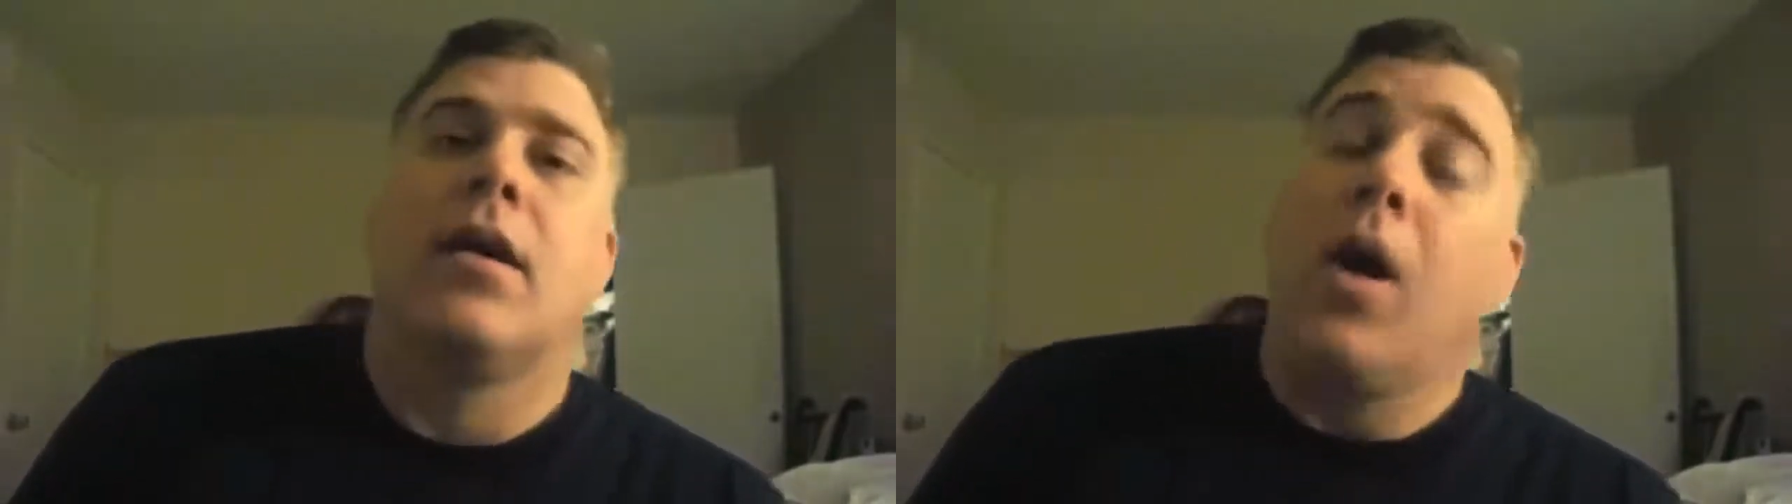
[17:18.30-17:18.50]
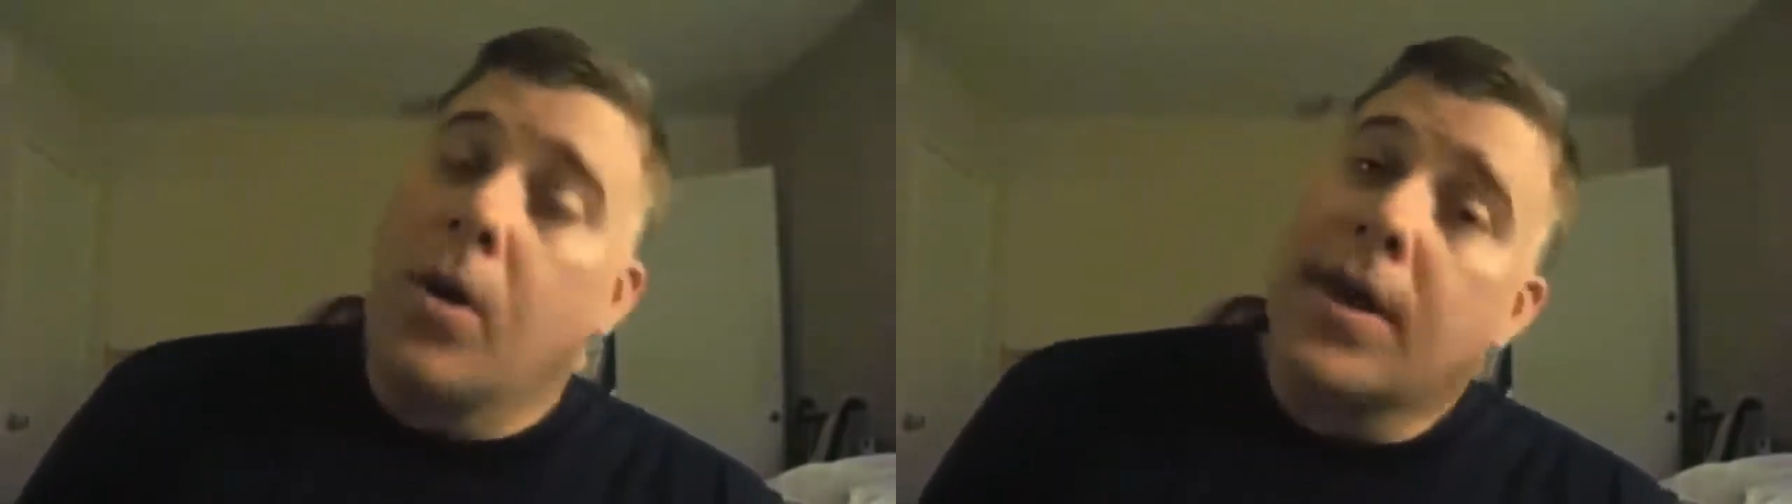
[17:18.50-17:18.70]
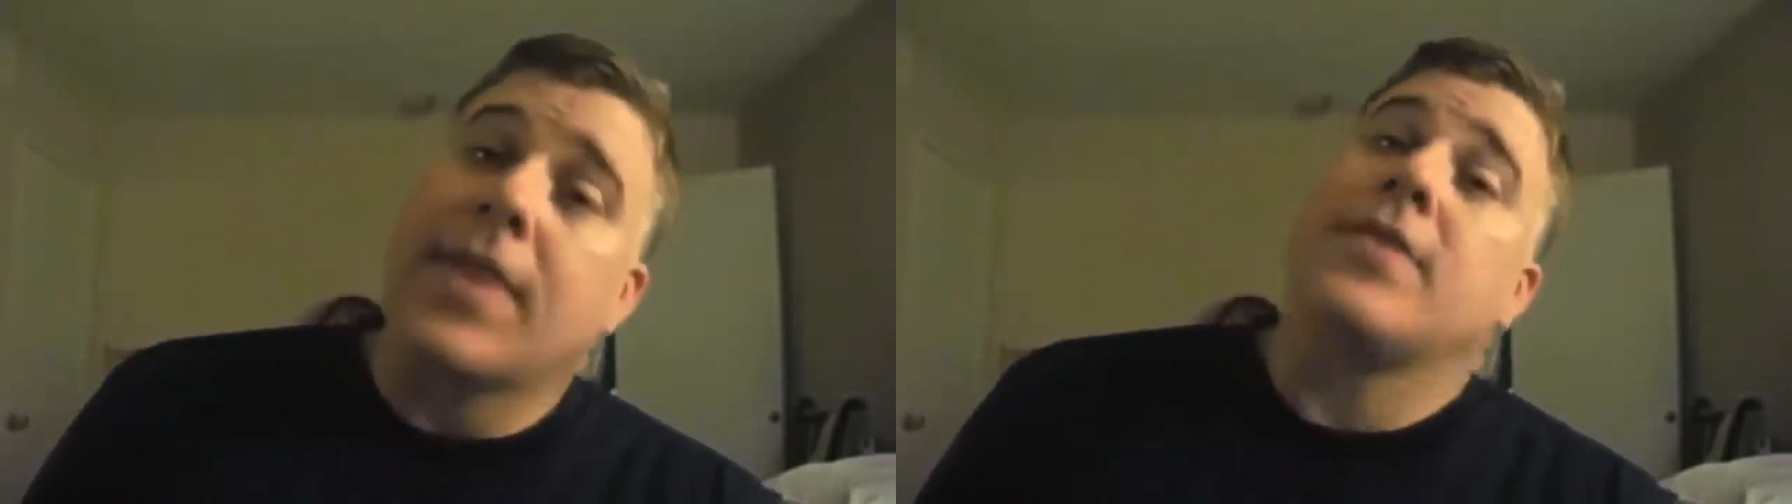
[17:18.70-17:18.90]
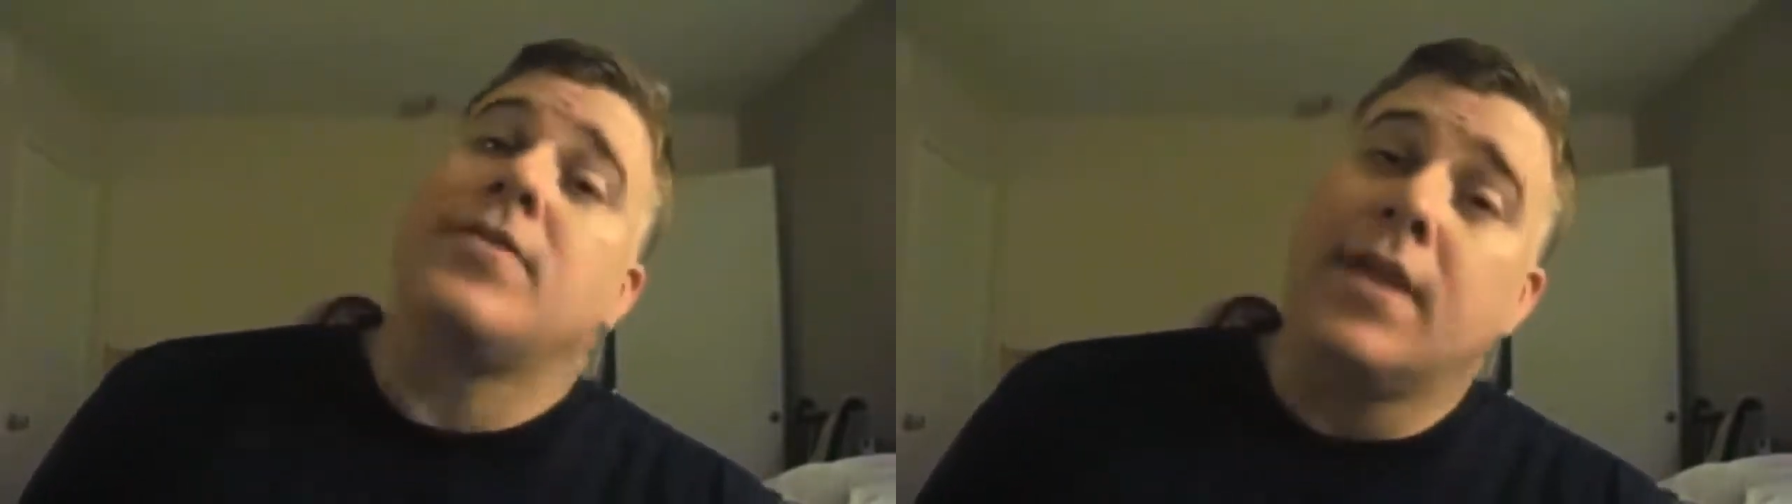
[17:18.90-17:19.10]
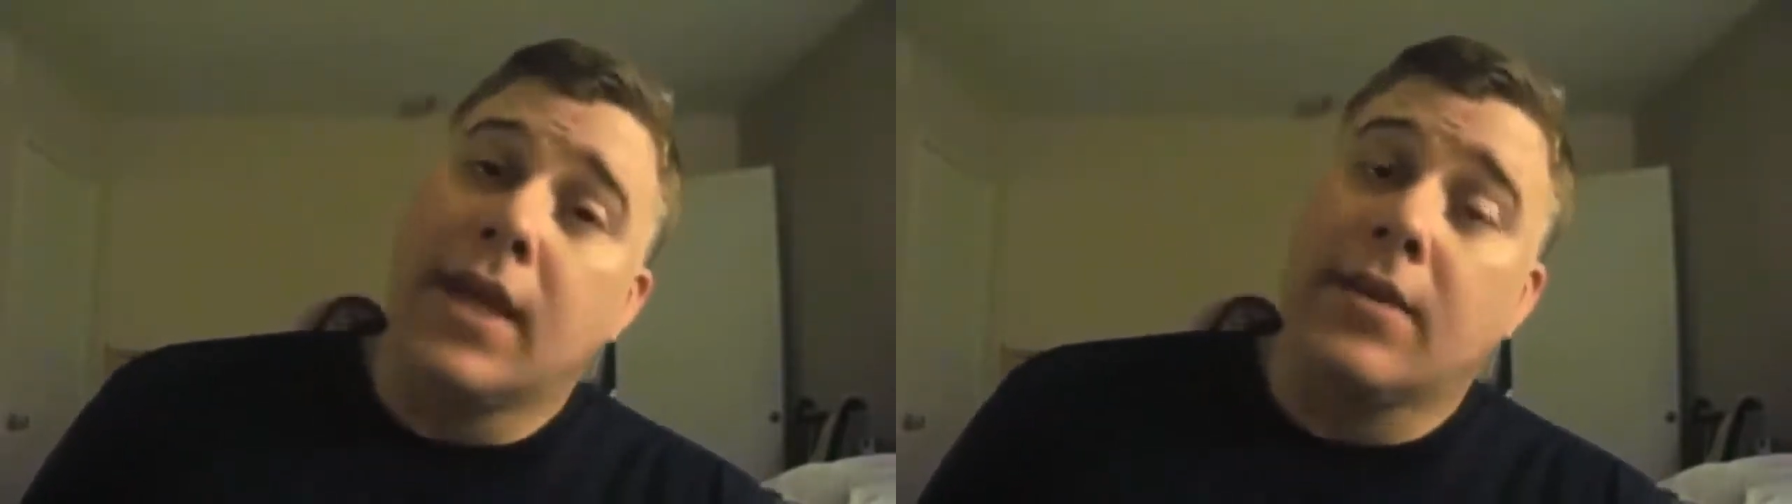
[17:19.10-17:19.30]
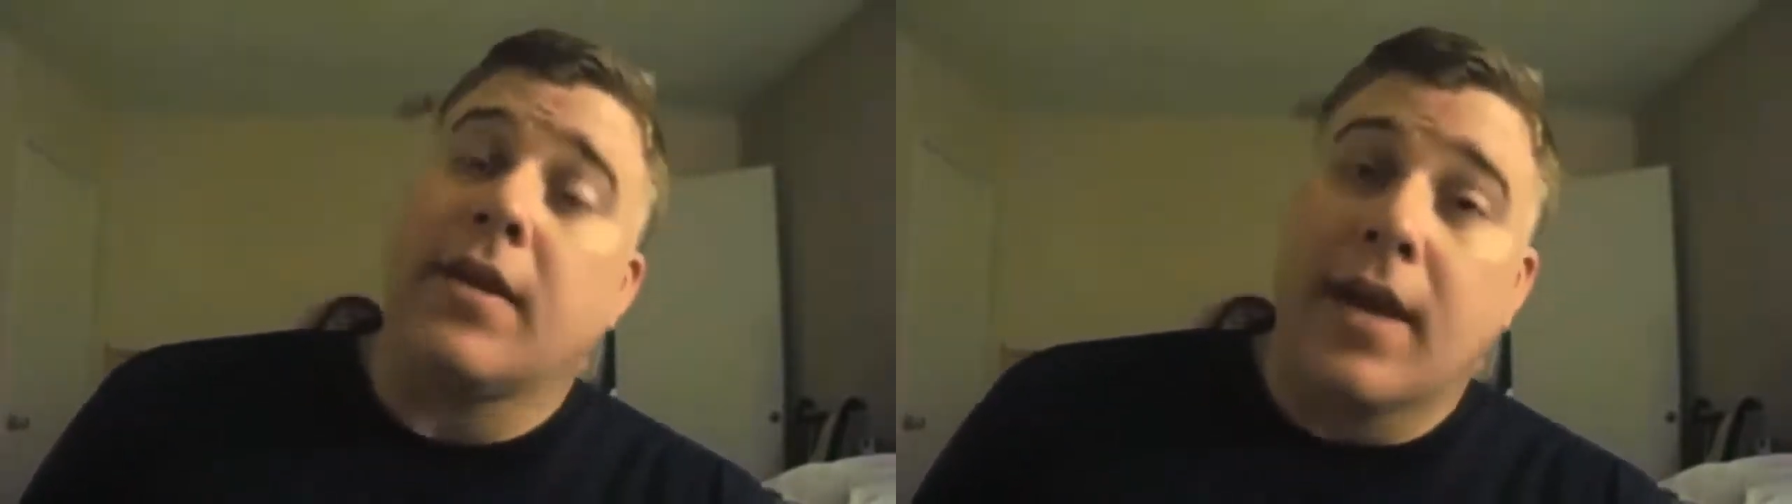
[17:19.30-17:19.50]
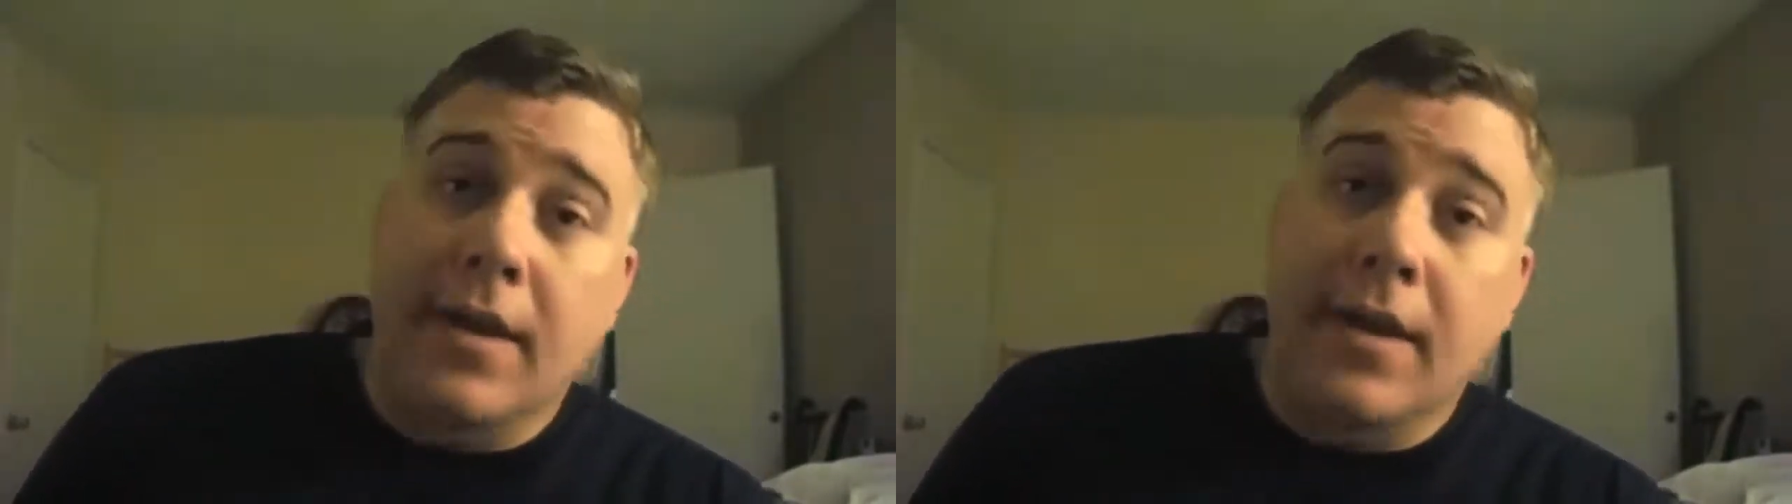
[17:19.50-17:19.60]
Oh yeah, that's neat.